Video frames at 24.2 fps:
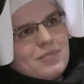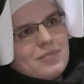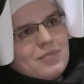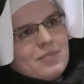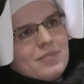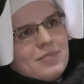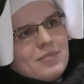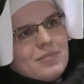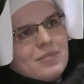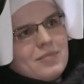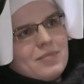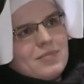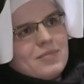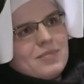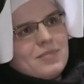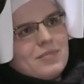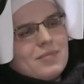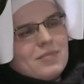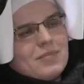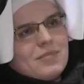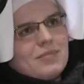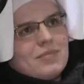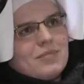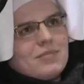
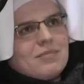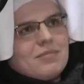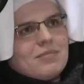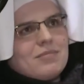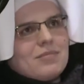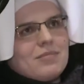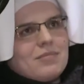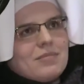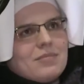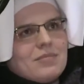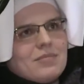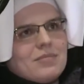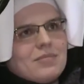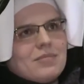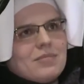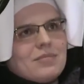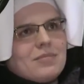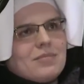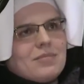No one is speaking in this clip.